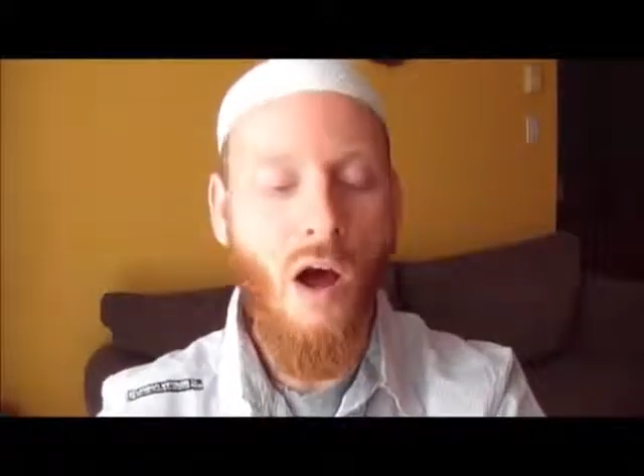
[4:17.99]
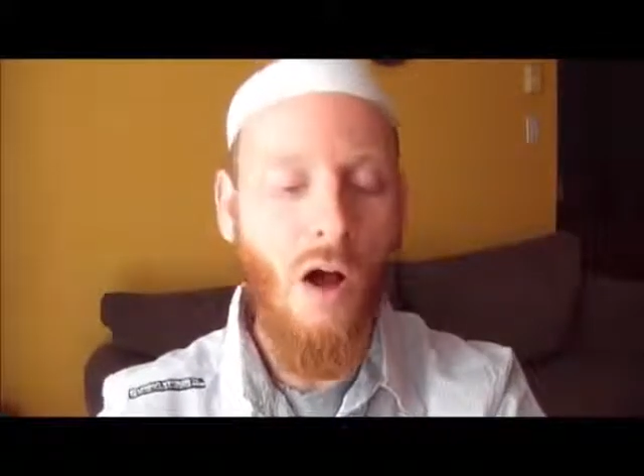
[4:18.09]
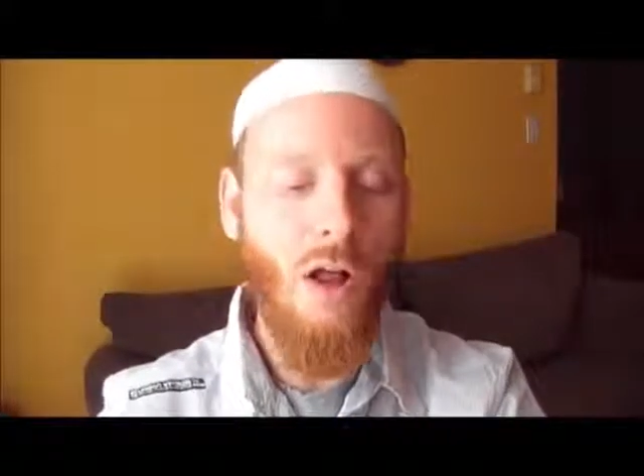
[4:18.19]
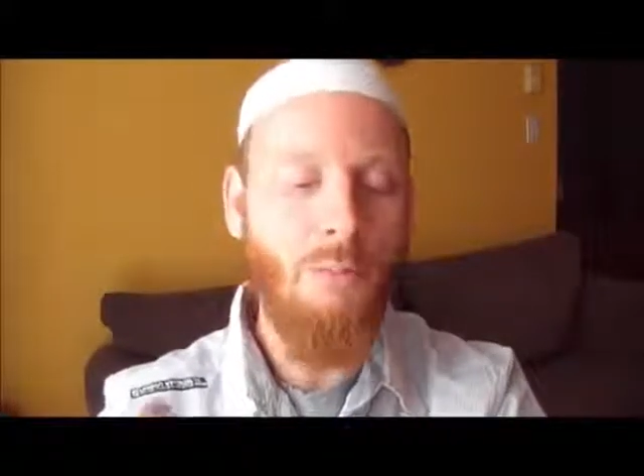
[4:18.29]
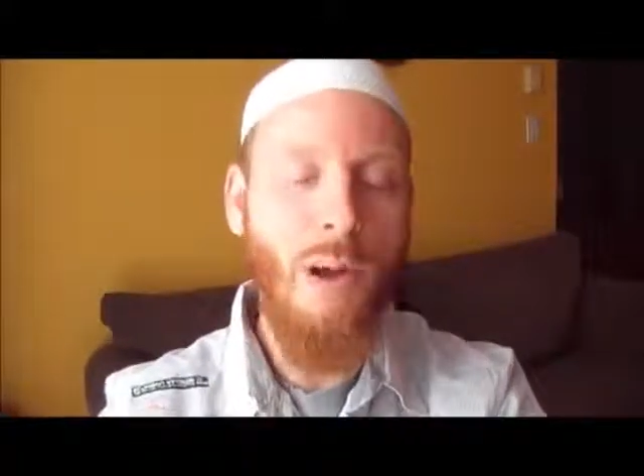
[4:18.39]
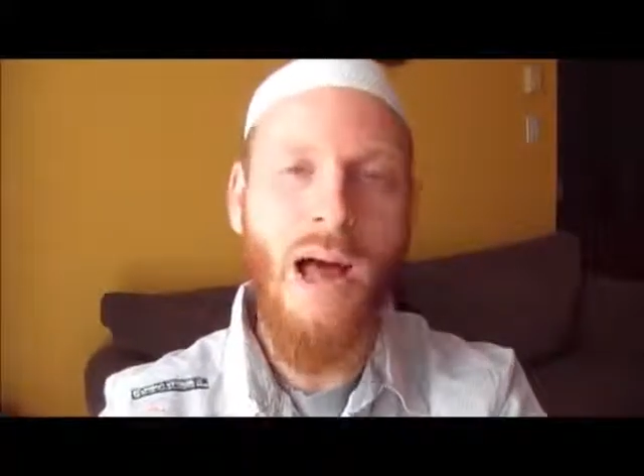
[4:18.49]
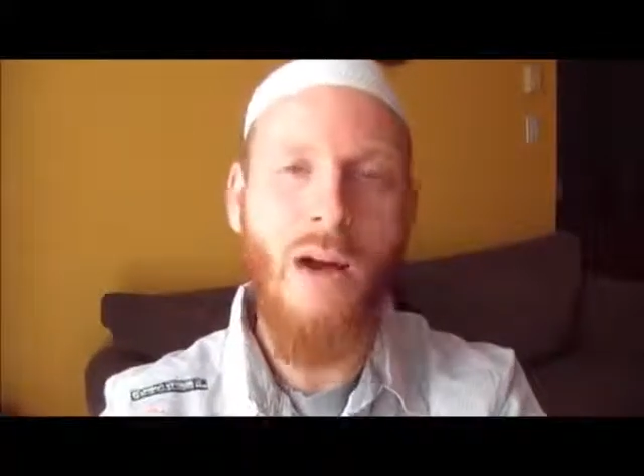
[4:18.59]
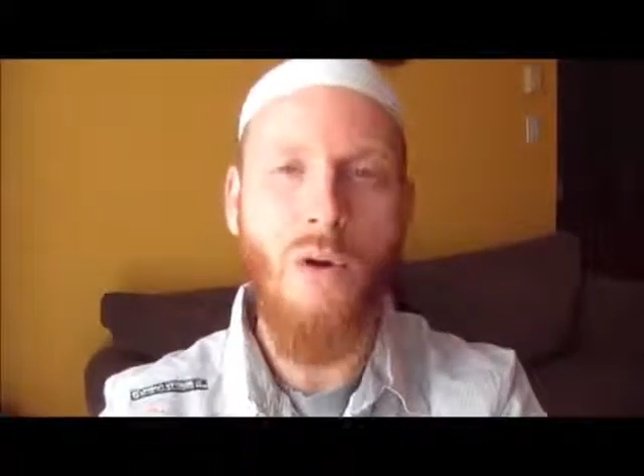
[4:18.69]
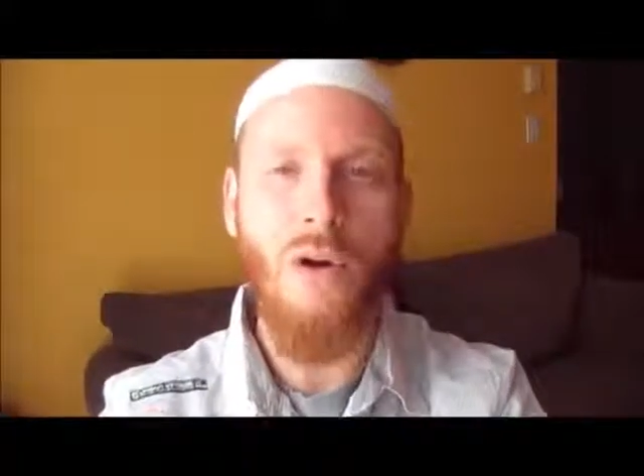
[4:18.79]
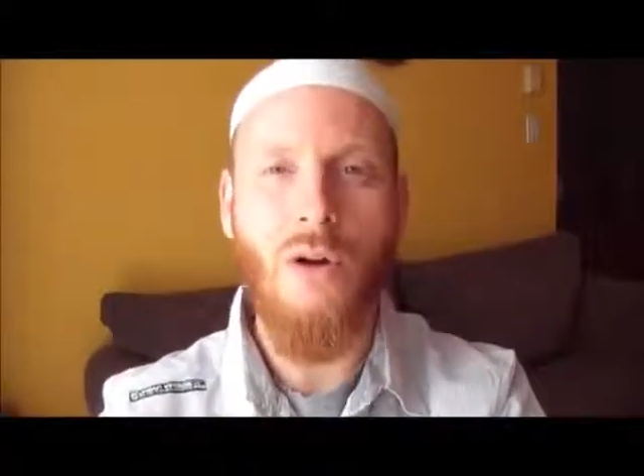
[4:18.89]
all
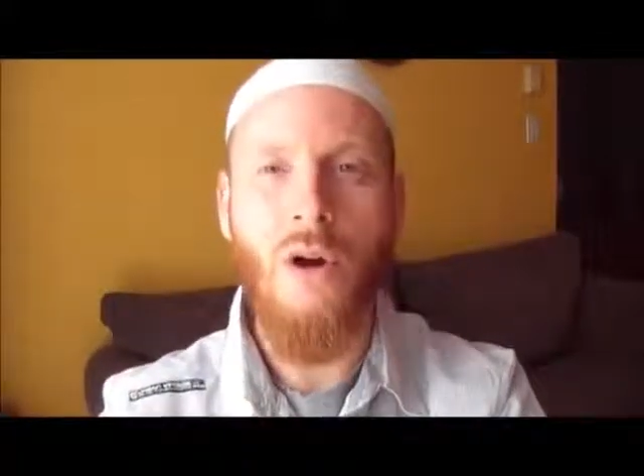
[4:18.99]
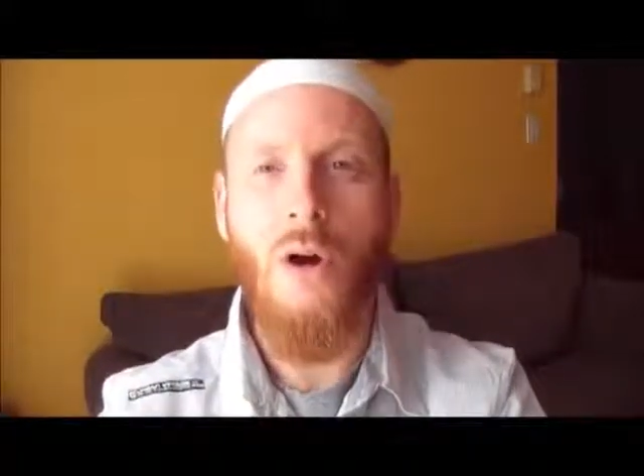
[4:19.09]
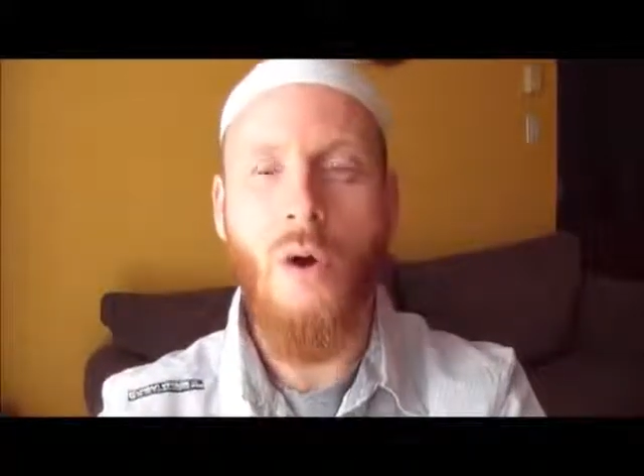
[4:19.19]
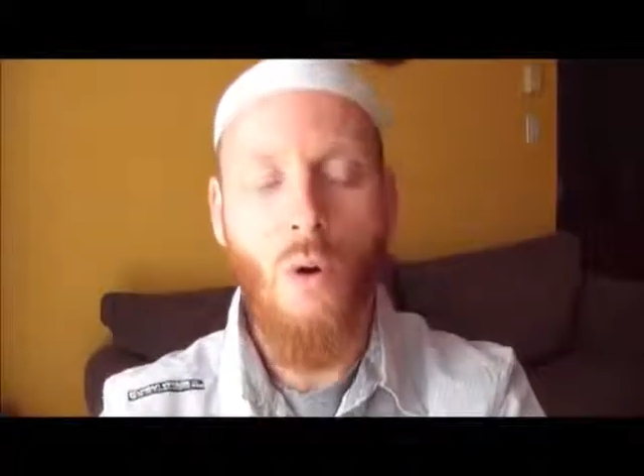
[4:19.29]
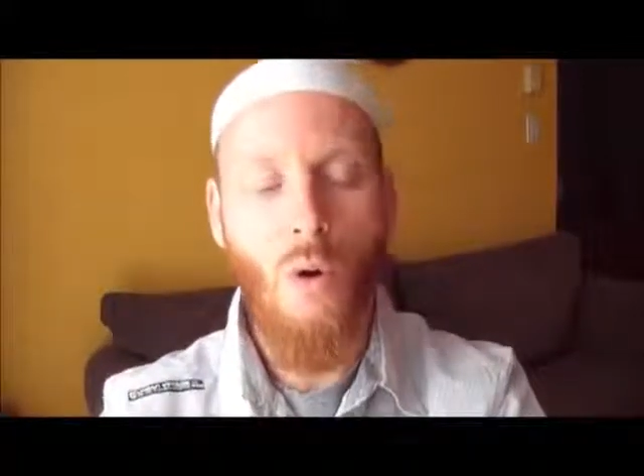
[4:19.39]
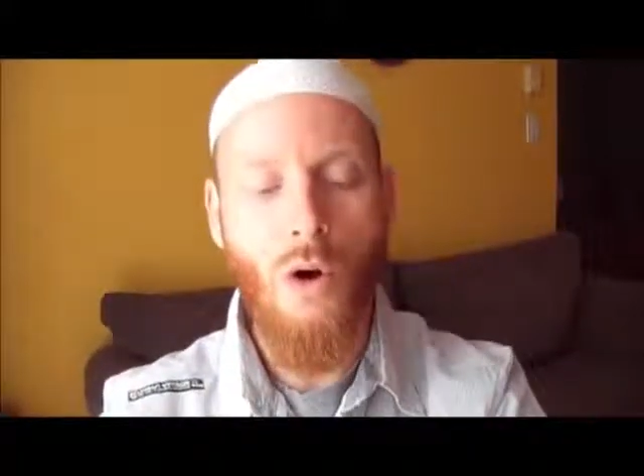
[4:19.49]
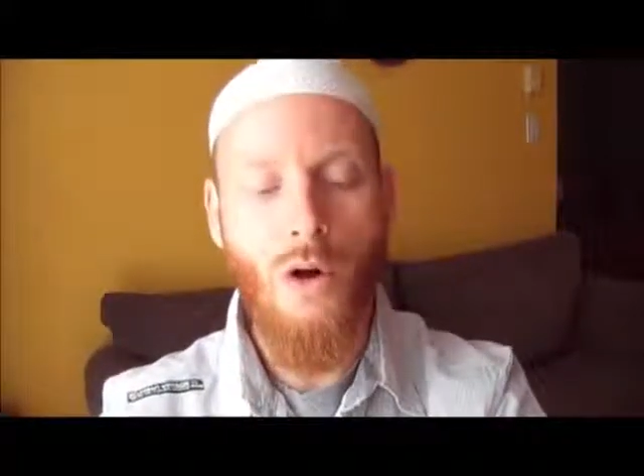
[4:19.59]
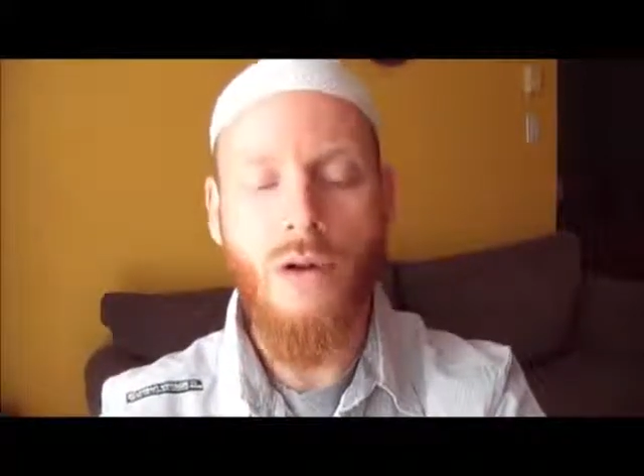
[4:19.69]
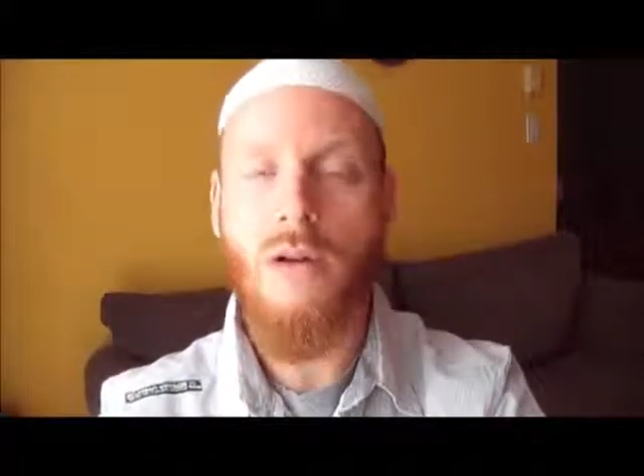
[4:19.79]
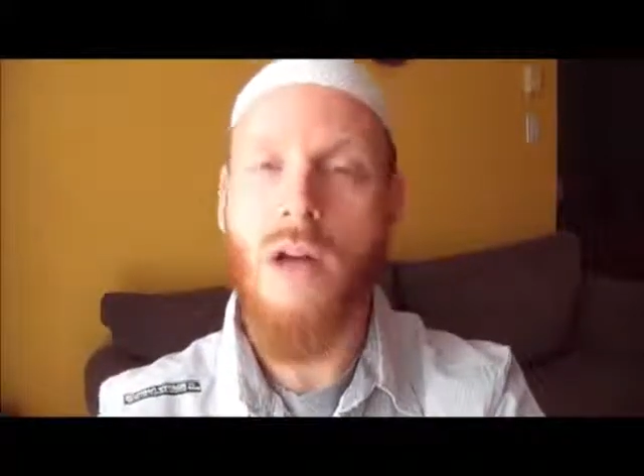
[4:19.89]
power
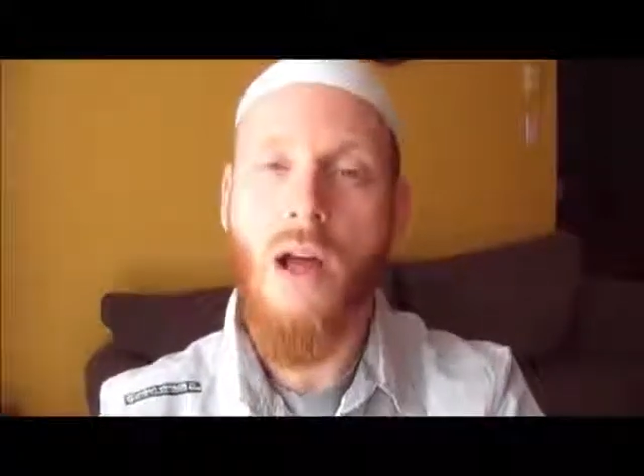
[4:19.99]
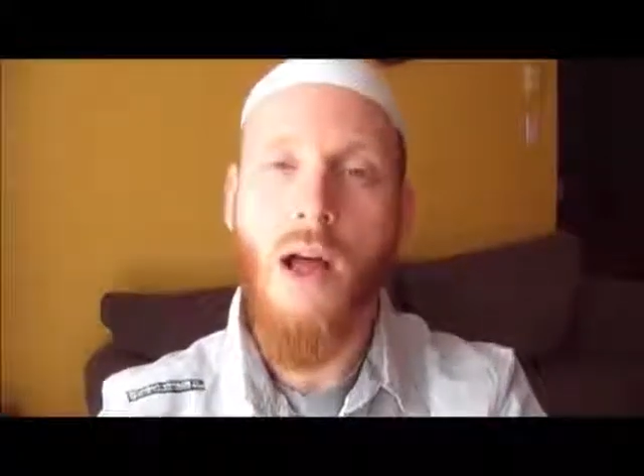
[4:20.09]
or